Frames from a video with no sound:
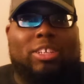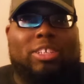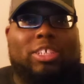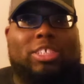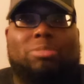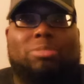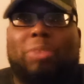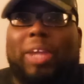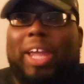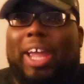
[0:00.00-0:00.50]

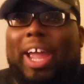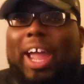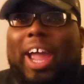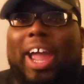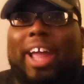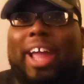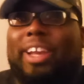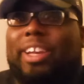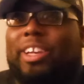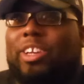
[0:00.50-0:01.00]
This man
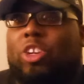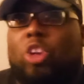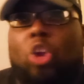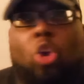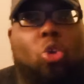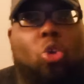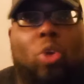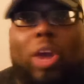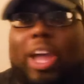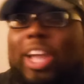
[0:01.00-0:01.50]
had
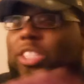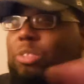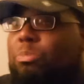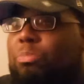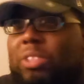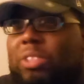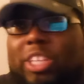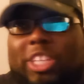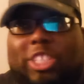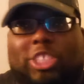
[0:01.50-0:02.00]
no
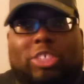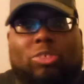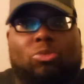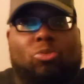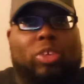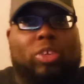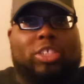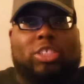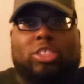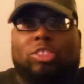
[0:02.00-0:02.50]
explanation
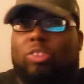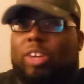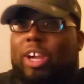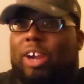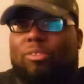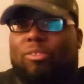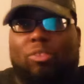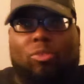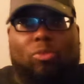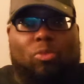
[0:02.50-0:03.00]

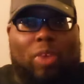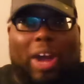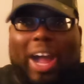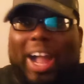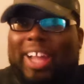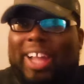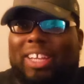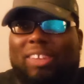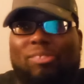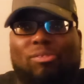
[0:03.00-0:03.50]
whatsoever
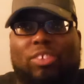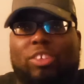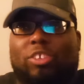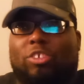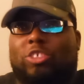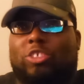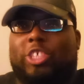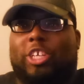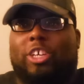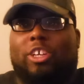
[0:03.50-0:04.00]
why he
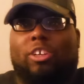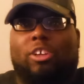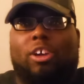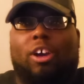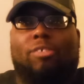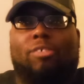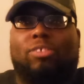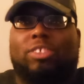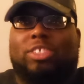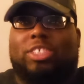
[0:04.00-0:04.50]
feels Jared
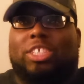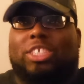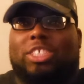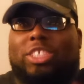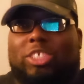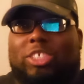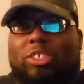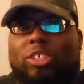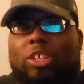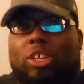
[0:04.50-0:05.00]
Goff is
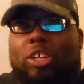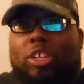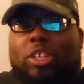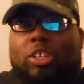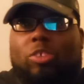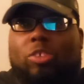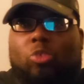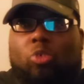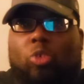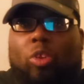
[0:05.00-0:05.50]
this
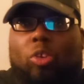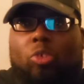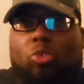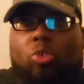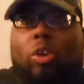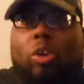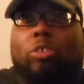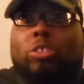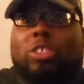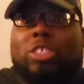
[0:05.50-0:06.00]
quote
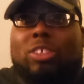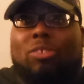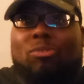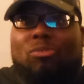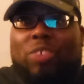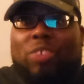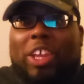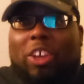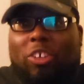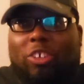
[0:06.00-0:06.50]
unquote
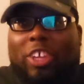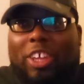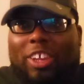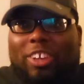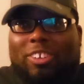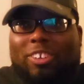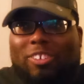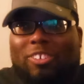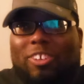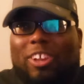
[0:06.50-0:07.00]

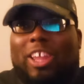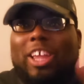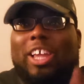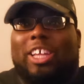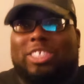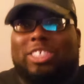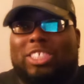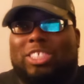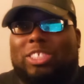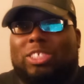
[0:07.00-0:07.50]
civilian,
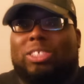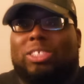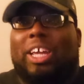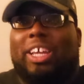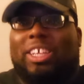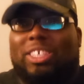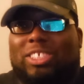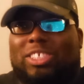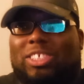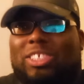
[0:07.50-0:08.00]
as he
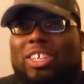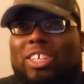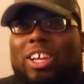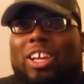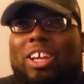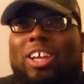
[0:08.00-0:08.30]
states.